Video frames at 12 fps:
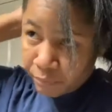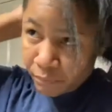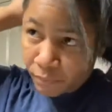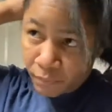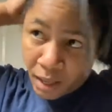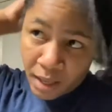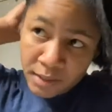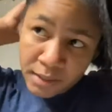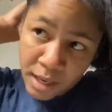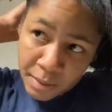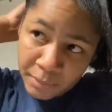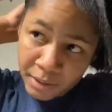I
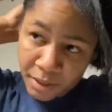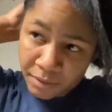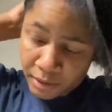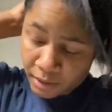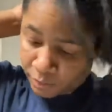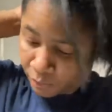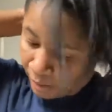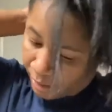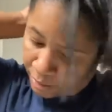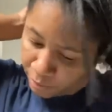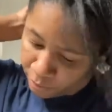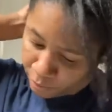stopped loving it when
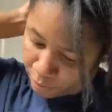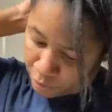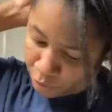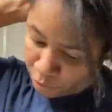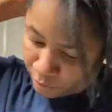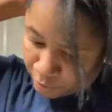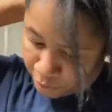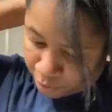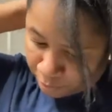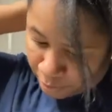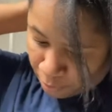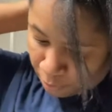I was doing other
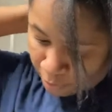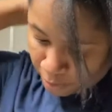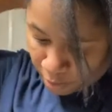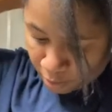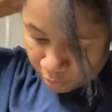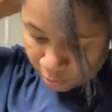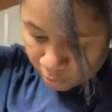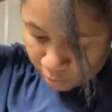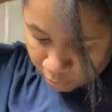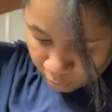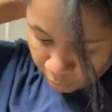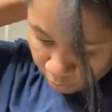people's hair and,
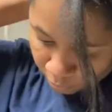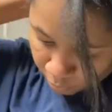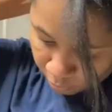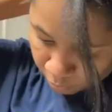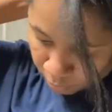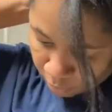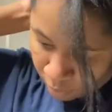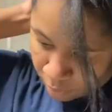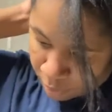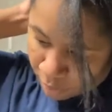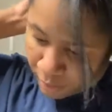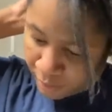you know,
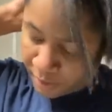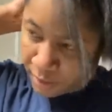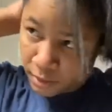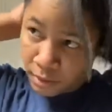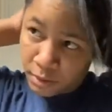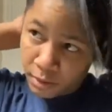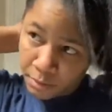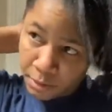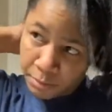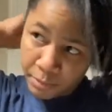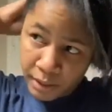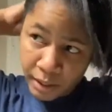listening to them
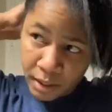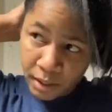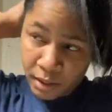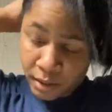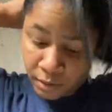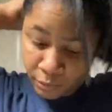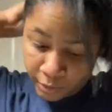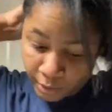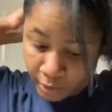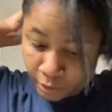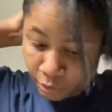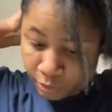complain when they
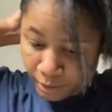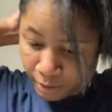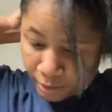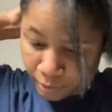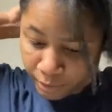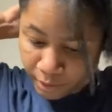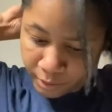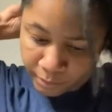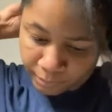knew like I wasn't,